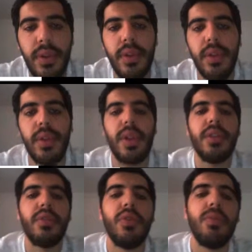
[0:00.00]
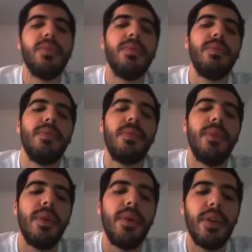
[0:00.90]
The next term
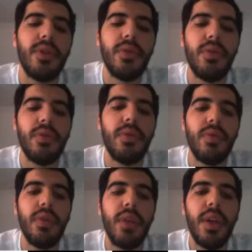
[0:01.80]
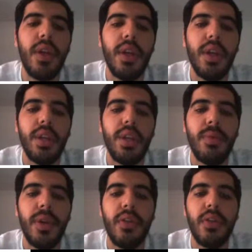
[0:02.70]
about the
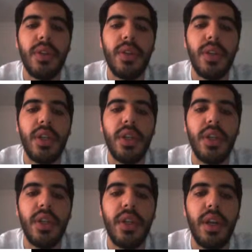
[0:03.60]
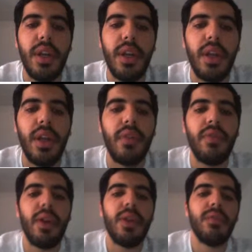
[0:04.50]
TPA organizational
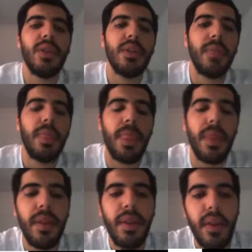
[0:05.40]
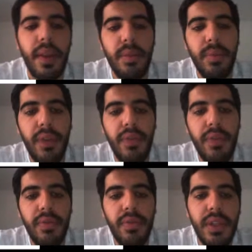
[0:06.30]
environment. In my
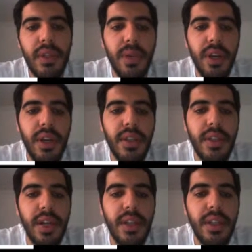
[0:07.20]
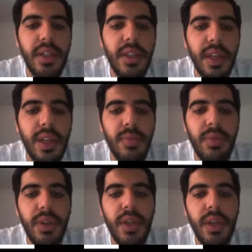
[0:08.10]
view, TPA has talented and
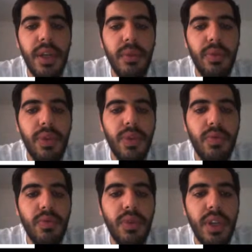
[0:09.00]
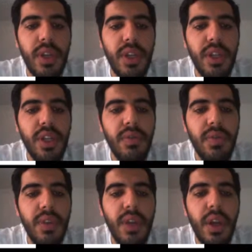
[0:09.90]
brilliant employees who can achieve
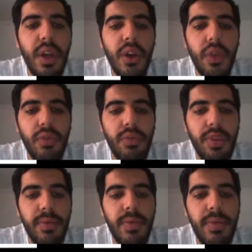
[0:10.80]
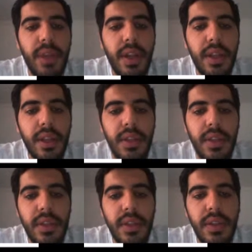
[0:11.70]
the objectives that
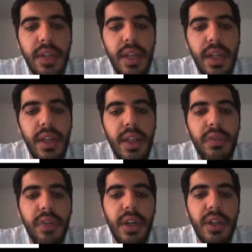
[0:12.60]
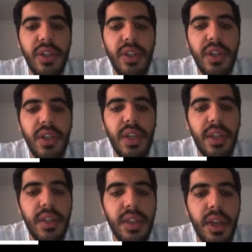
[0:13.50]
the state level agency sets